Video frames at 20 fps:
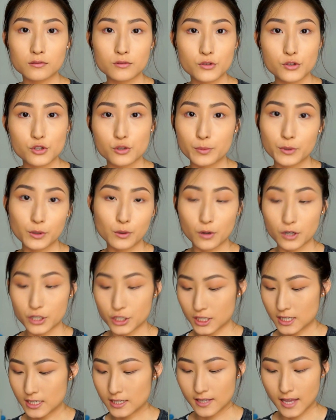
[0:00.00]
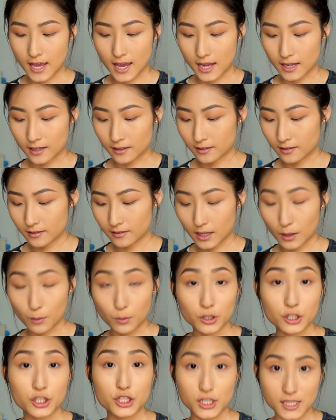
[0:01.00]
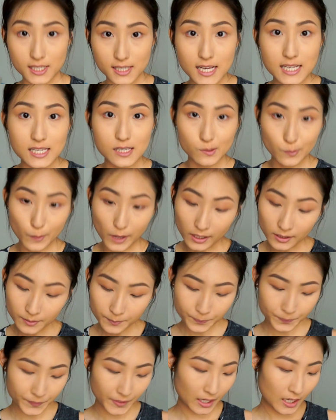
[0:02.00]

super gorgeous and they work just as well.